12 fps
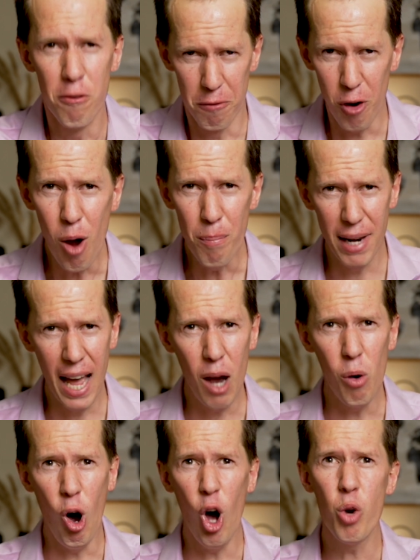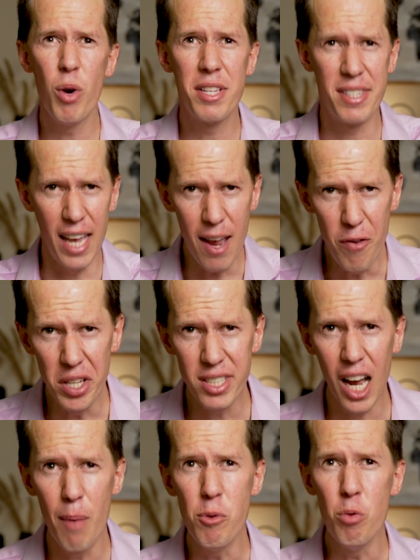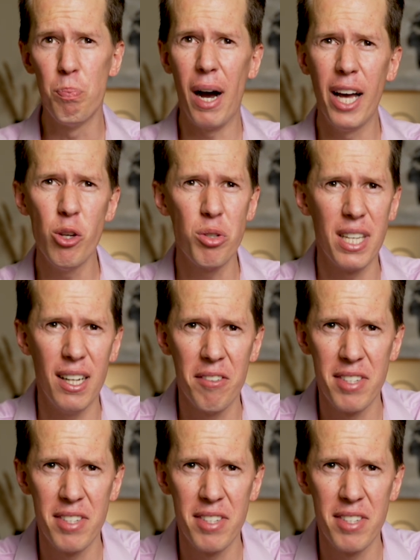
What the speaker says: from now onwards, every time you buy yourself